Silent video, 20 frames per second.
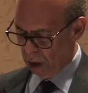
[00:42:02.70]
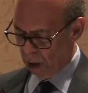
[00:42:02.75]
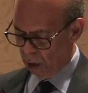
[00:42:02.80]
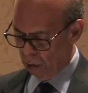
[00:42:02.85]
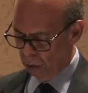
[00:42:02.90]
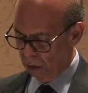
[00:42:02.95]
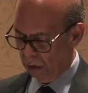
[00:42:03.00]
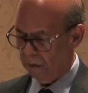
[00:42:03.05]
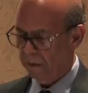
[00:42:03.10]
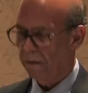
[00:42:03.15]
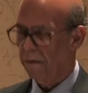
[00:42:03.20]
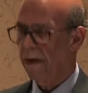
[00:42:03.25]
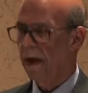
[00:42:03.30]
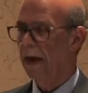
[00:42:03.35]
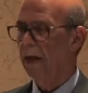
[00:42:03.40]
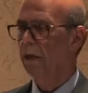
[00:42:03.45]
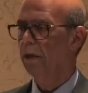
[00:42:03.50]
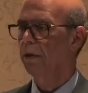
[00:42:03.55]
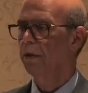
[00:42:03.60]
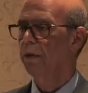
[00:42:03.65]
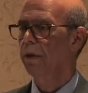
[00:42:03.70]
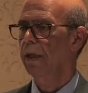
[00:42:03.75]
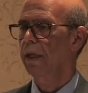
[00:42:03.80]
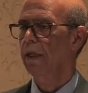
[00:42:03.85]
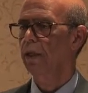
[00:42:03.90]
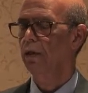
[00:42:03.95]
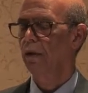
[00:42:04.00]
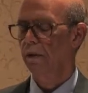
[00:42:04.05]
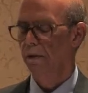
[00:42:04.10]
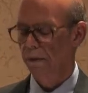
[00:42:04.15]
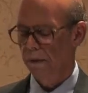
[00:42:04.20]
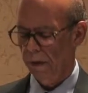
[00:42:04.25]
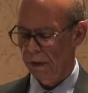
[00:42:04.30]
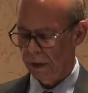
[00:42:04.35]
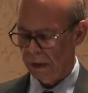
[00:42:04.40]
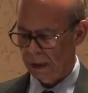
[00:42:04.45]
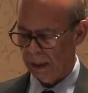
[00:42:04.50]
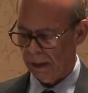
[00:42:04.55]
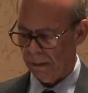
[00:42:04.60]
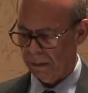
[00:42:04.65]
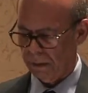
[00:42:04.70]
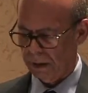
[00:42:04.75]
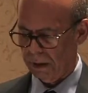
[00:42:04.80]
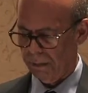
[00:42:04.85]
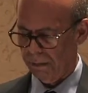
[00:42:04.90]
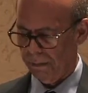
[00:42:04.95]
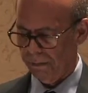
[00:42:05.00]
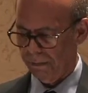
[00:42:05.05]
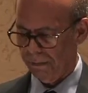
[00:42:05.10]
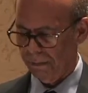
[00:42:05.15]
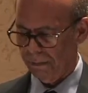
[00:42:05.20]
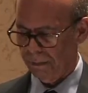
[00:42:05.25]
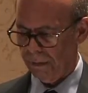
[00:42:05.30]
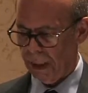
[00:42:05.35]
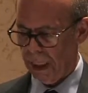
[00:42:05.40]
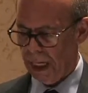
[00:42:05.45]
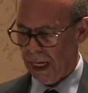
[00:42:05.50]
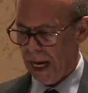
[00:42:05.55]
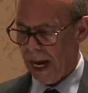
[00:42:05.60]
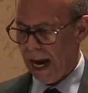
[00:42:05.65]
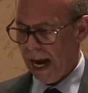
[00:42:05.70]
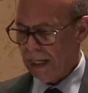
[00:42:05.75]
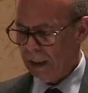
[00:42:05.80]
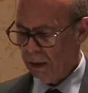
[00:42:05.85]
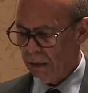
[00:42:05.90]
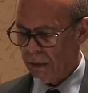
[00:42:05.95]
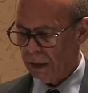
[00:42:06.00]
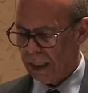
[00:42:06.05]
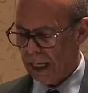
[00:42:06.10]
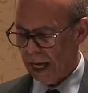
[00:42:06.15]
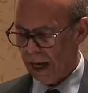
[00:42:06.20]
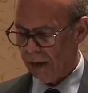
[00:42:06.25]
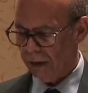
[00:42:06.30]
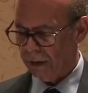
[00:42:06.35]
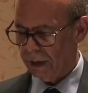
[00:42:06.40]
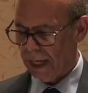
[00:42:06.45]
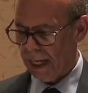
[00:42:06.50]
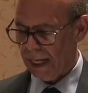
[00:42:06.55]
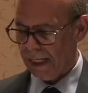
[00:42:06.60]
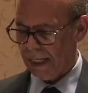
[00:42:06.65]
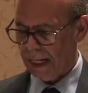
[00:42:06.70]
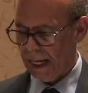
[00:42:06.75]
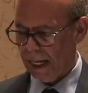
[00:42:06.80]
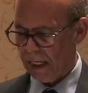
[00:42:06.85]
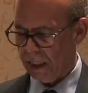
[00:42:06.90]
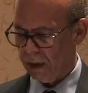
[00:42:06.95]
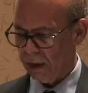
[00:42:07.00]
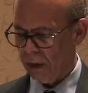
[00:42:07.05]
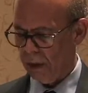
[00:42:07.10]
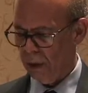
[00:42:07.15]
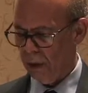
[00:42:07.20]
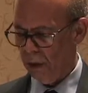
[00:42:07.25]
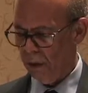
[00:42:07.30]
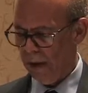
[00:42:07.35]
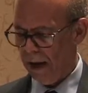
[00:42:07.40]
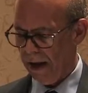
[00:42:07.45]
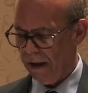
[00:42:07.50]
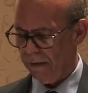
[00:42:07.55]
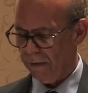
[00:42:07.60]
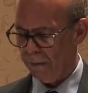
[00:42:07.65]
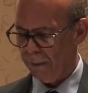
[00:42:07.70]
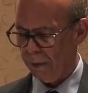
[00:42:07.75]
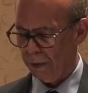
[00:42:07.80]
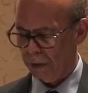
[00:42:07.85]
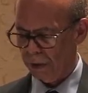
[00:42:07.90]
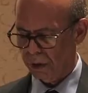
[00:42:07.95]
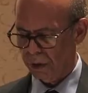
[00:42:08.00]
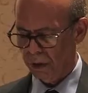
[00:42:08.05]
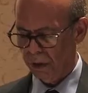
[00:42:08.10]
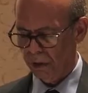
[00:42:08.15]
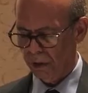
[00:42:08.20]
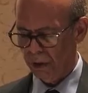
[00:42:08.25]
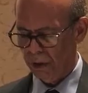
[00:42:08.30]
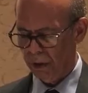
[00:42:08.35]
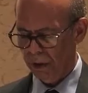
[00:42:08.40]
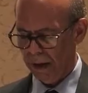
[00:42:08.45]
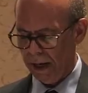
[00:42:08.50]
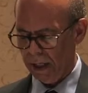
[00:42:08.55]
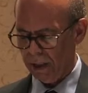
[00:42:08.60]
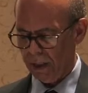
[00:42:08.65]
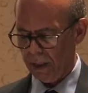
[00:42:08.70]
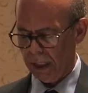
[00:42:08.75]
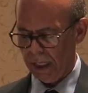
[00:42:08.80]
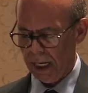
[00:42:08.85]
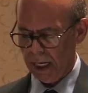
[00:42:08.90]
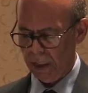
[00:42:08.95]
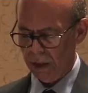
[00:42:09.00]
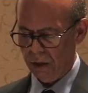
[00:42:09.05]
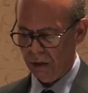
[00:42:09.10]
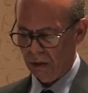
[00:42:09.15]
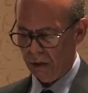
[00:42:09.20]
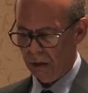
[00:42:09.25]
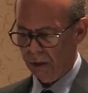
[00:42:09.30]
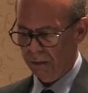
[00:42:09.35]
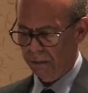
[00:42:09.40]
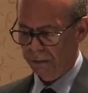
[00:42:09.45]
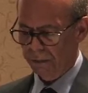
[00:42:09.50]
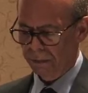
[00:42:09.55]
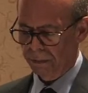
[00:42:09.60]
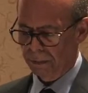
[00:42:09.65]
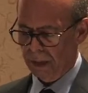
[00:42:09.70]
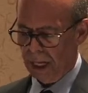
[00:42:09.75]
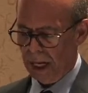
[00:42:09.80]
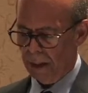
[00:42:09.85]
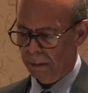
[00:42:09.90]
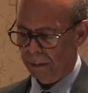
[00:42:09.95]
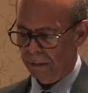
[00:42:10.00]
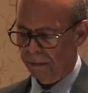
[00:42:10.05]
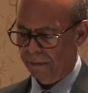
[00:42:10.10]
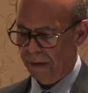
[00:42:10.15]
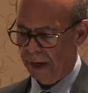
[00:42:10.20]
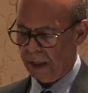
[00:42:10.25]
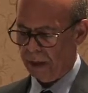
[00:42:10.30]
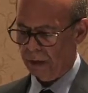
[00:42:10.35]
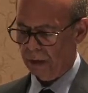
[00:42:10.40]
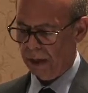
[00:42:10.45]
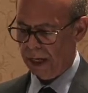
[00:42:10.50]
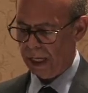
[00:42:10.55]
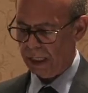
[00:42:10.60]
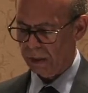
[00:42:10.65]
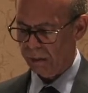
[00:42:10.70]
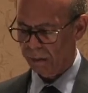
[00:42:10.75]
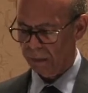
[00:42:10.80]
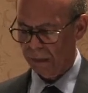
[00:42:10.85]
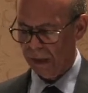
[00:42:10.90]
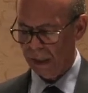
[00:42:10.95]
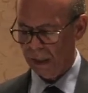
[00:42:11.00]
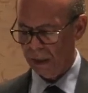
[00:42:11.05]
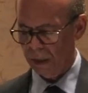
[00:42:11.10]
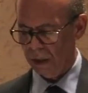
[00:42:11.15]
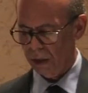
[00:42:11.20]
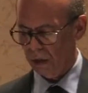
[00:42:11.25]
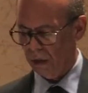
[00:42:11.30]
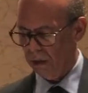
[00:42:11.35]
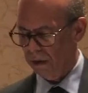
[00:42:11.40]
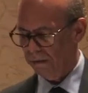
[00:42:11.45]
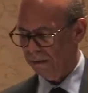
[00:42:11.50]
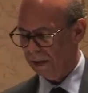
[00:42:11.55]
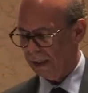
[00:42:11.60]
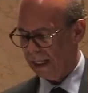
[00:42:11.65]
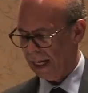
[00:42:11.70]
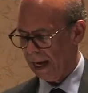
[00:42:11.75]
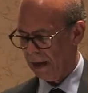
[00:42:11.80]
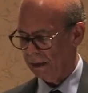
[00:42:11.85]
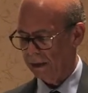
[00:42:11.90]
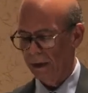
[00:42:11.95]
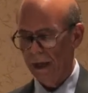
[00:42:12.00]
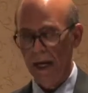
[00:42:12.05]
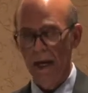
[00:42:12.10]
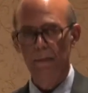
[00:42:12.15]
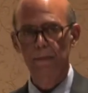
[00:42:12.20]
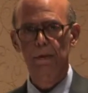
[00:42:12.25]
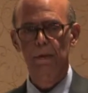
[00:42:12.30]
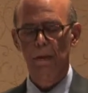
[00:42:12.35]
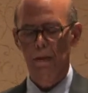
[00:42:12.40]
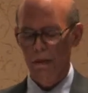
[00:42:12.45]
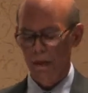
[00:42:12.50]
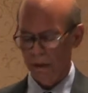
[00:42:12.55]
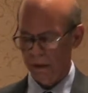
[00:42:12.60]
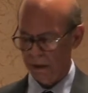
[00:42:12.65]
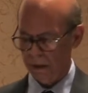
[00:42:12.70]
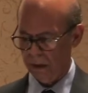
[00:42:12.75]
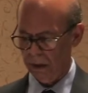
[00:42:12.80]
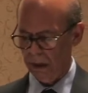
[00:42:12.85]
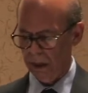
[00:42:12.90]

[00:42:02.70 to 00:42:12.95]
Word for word: who will follow in your footsteps. I don't doubt that as you have pursued your educational and professional aspirations, you have encountered obstacles,